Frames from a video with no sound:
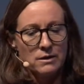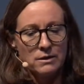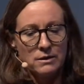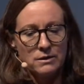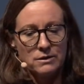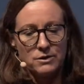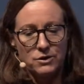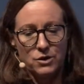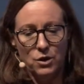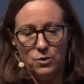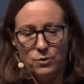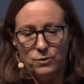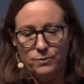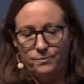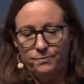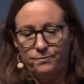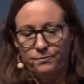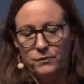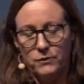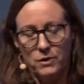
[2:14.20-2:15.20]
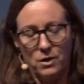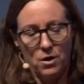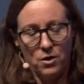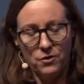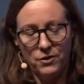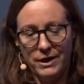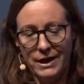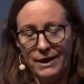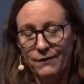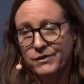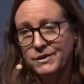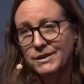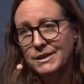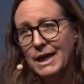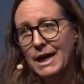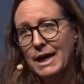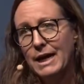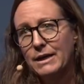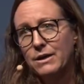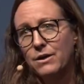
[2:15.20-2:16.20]
So, on the left
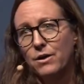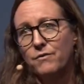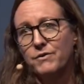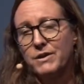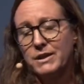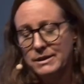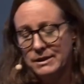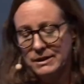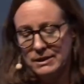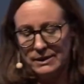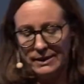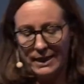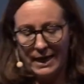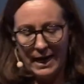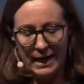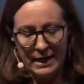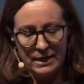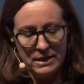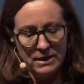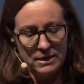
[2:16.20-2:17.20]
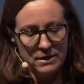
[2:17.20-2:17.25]
side of this slide,